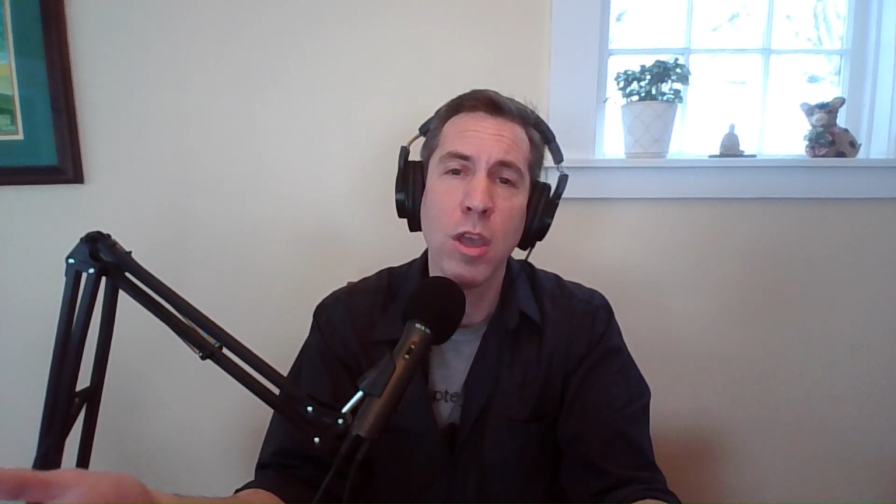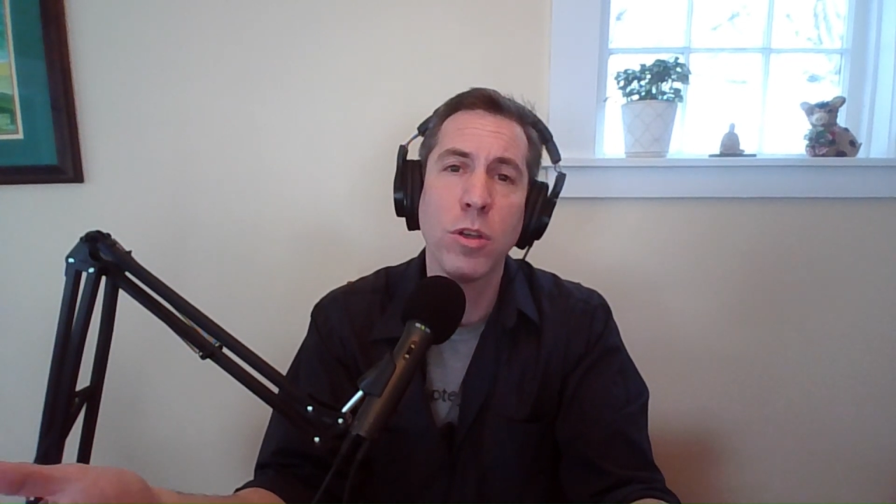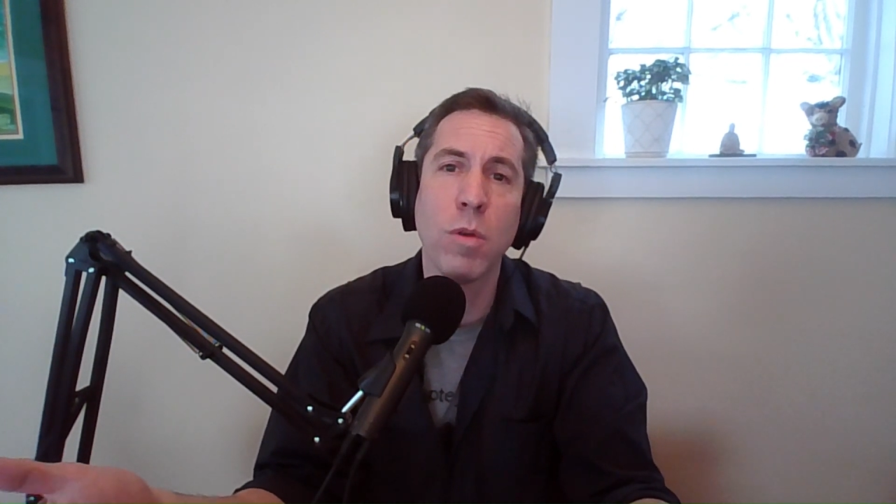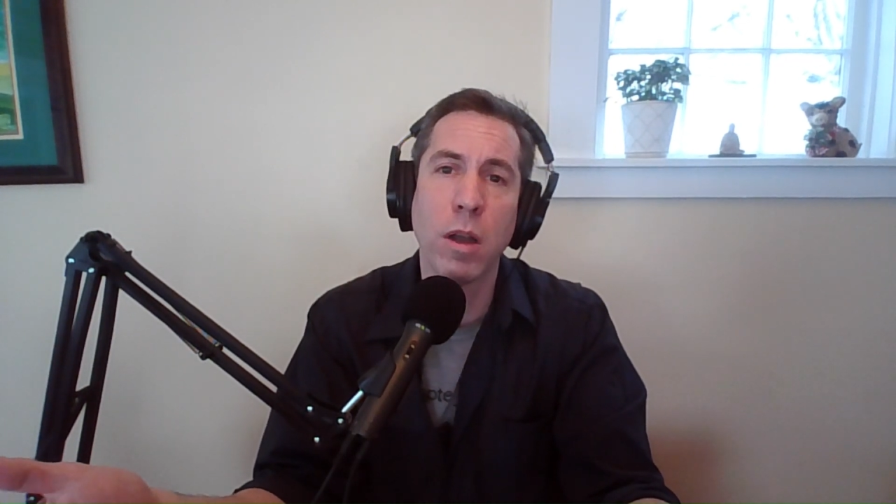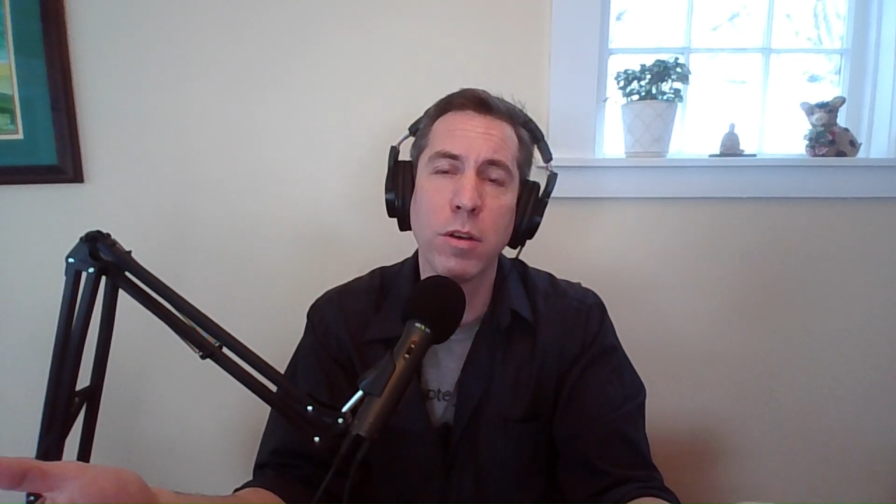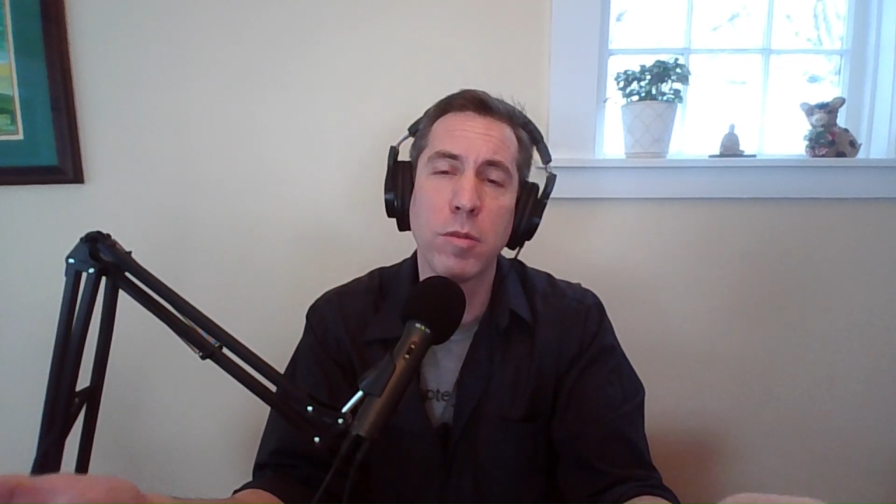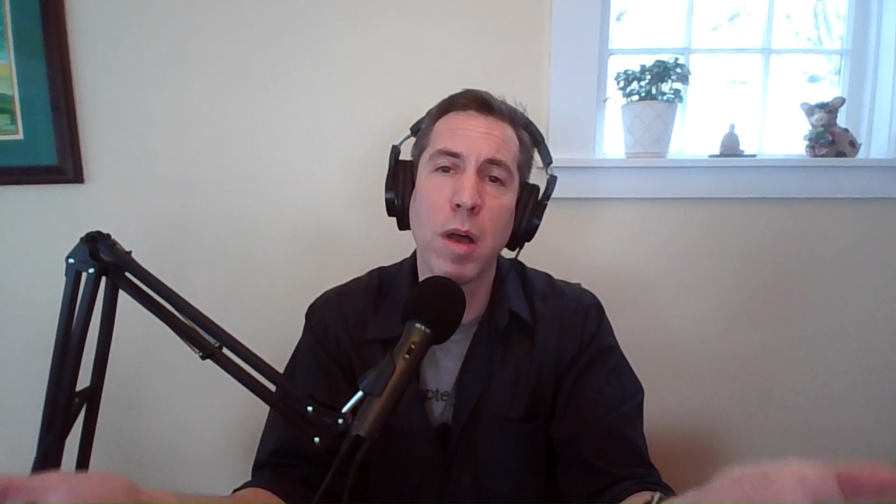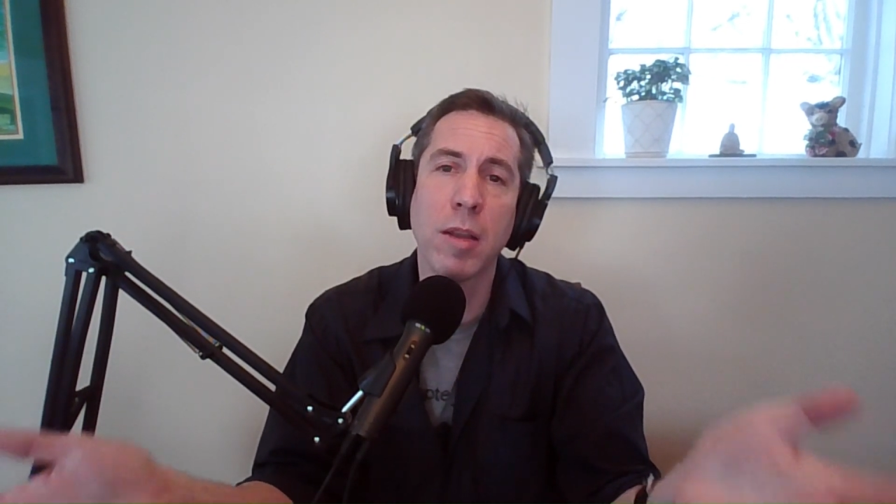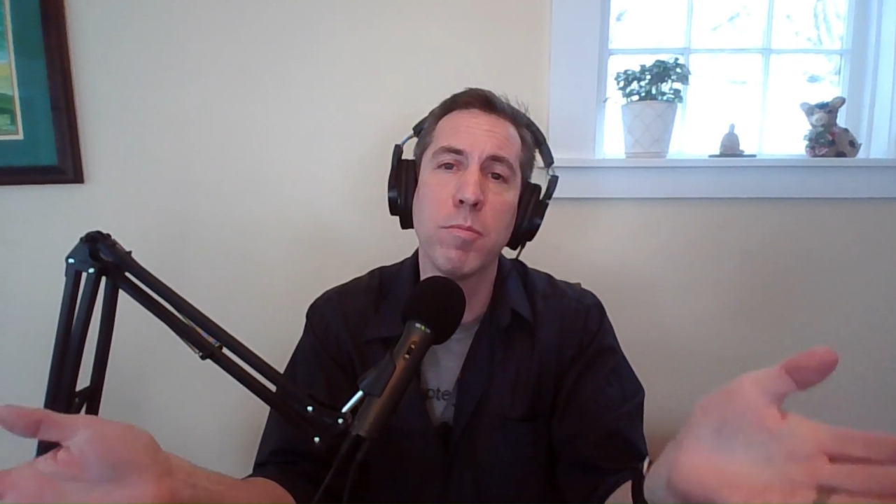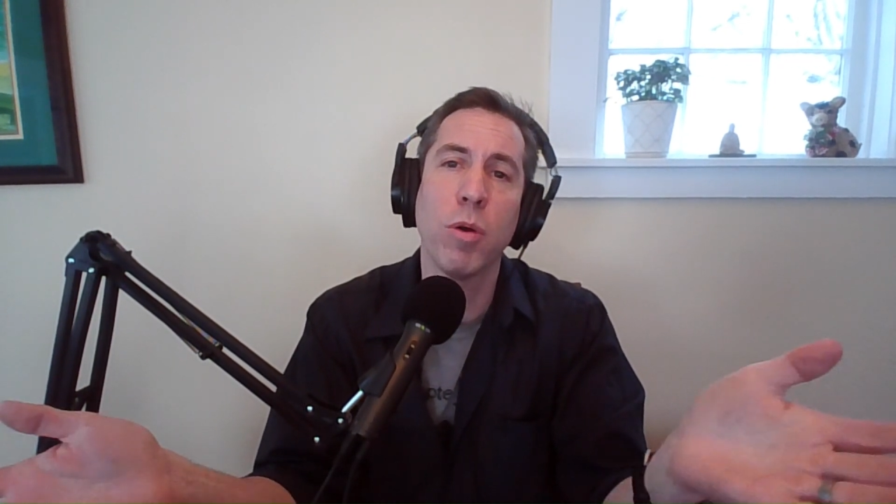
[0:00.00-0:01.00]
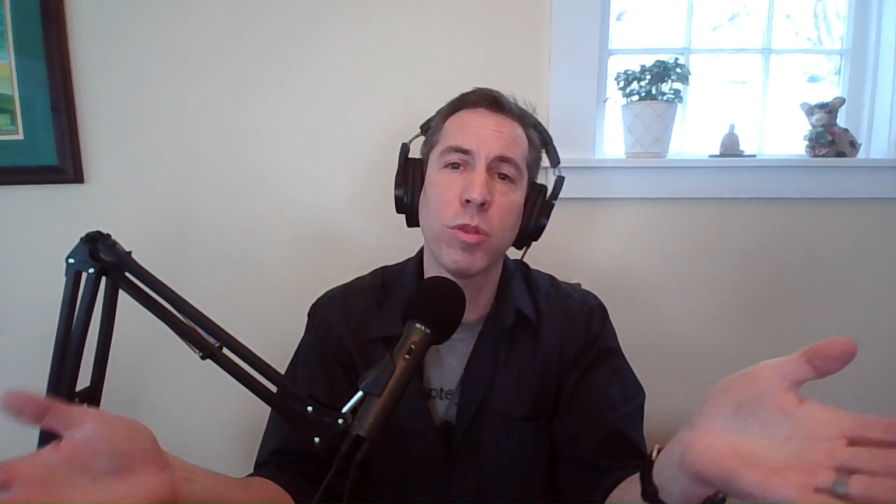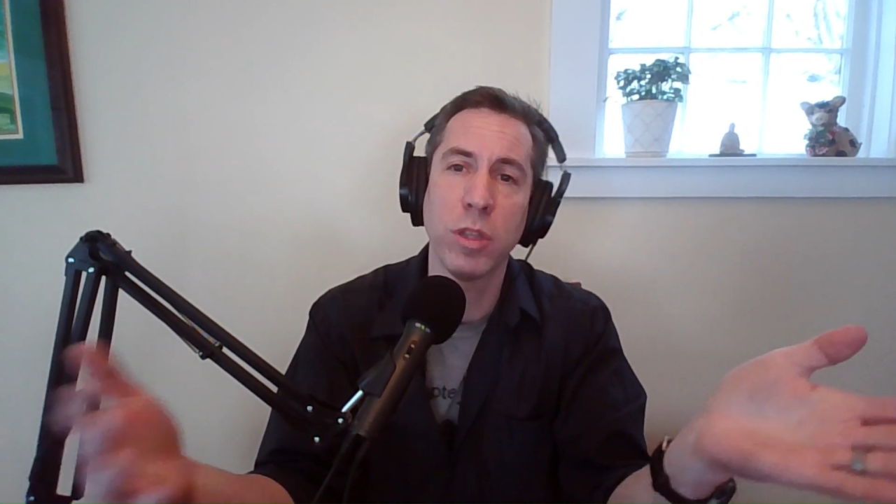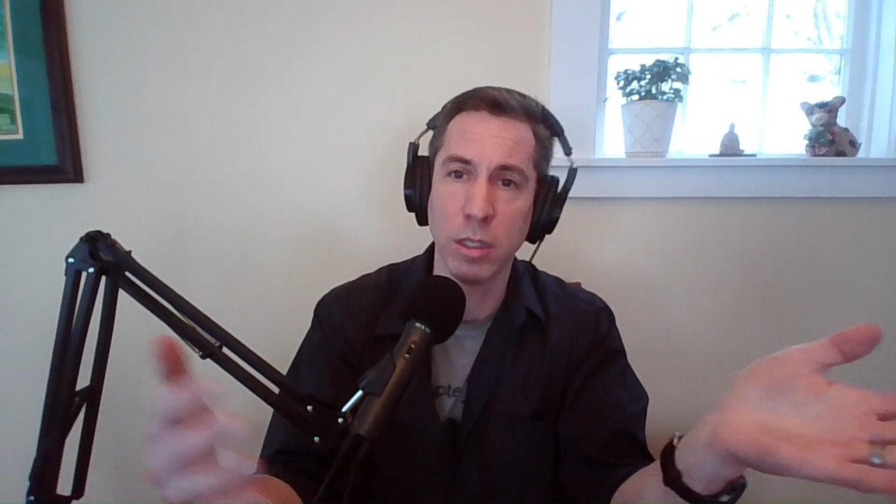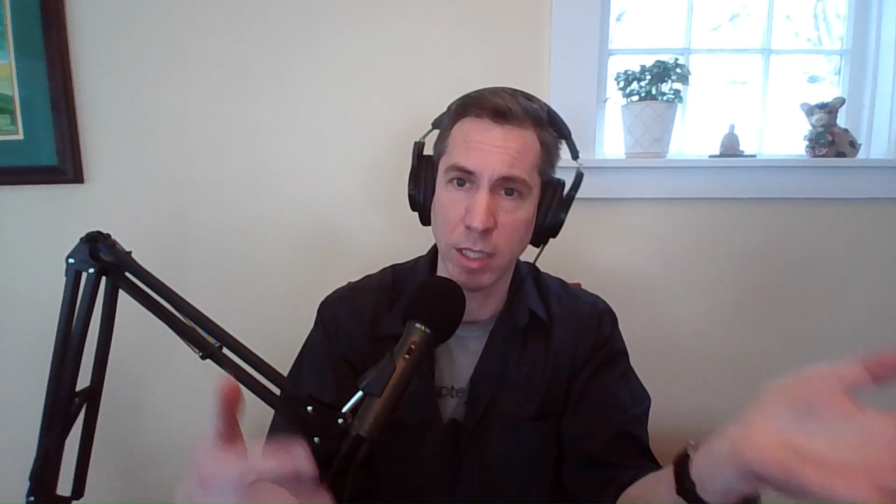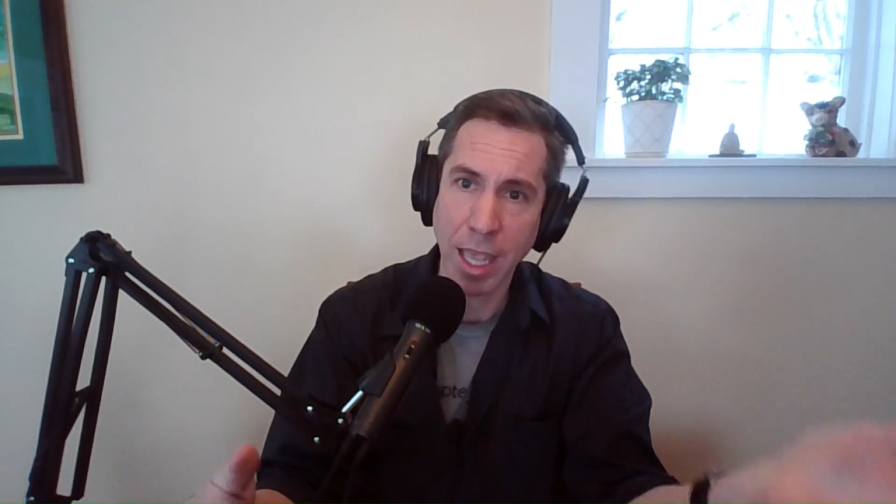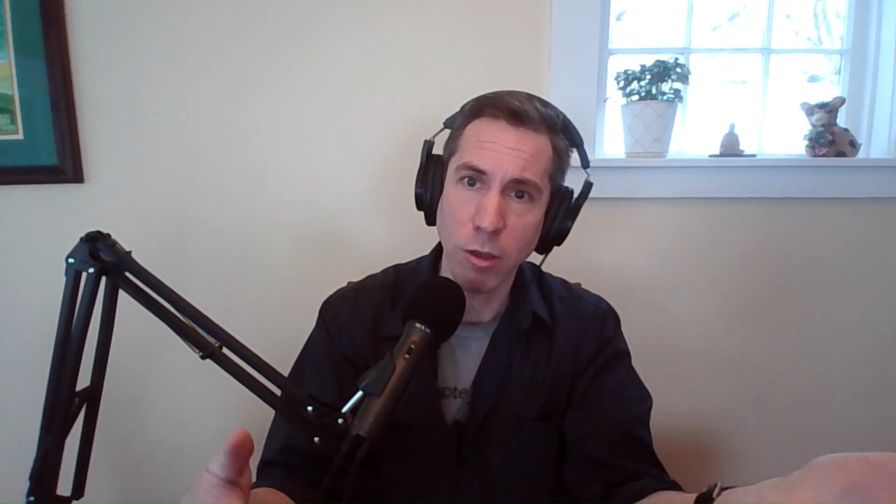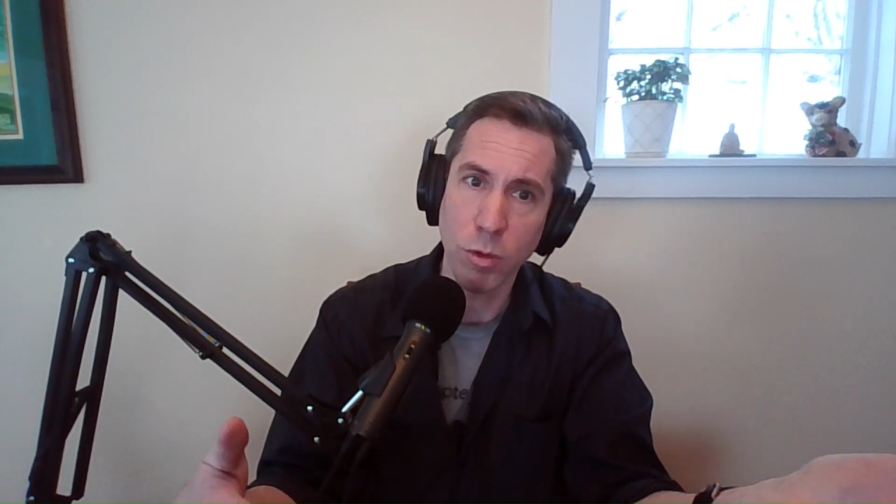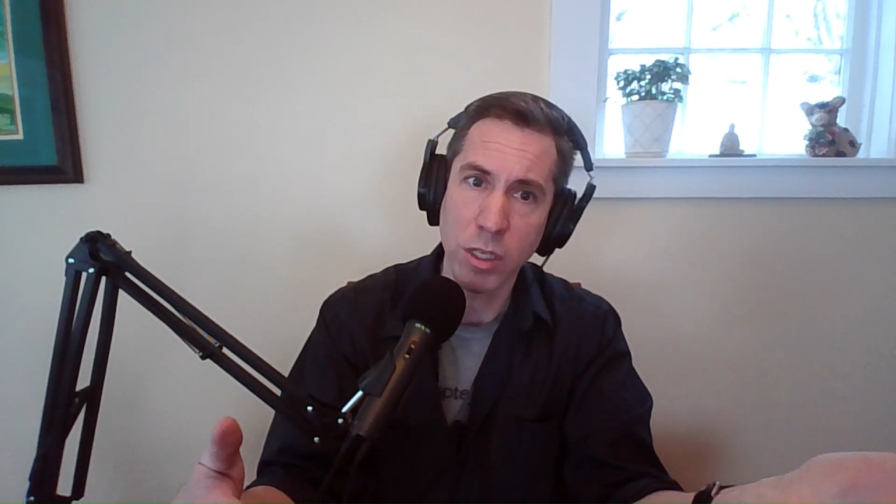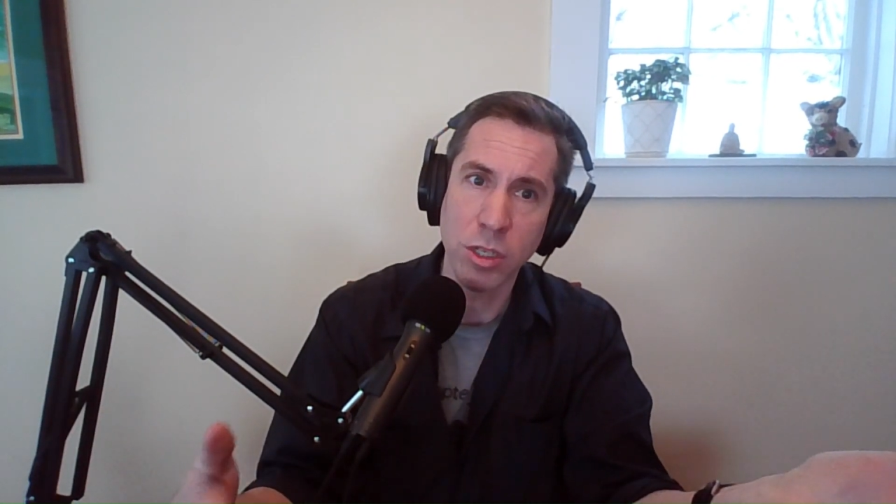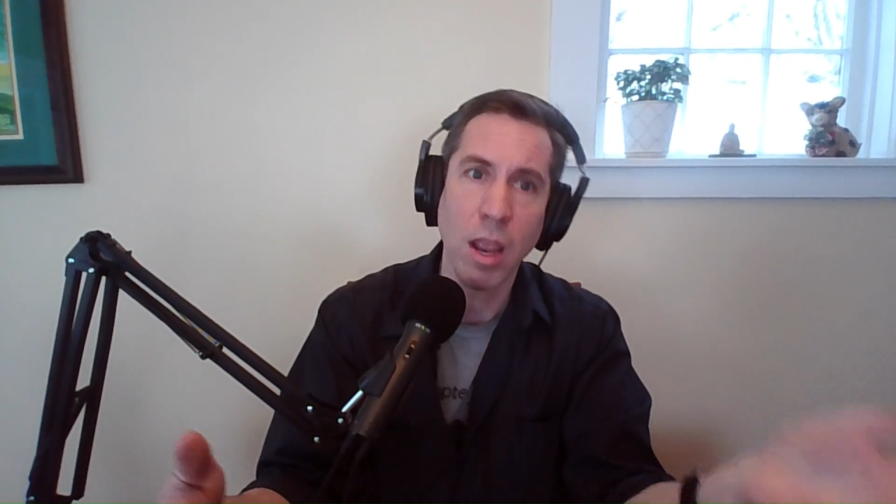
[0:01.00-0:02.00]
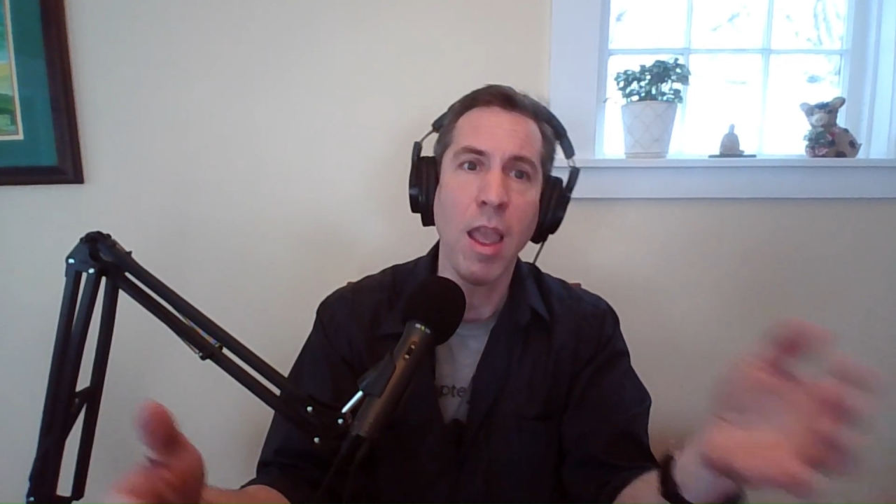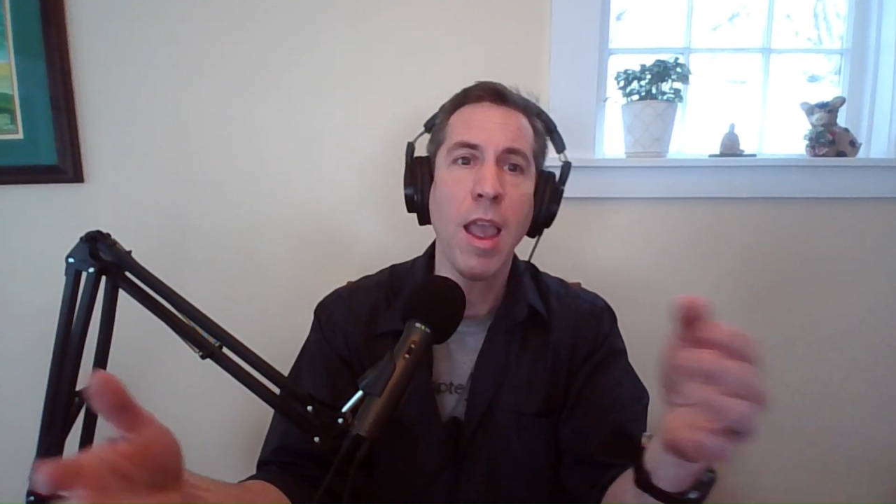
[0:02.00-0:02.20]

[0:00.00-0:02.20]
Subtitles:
to undermine both the language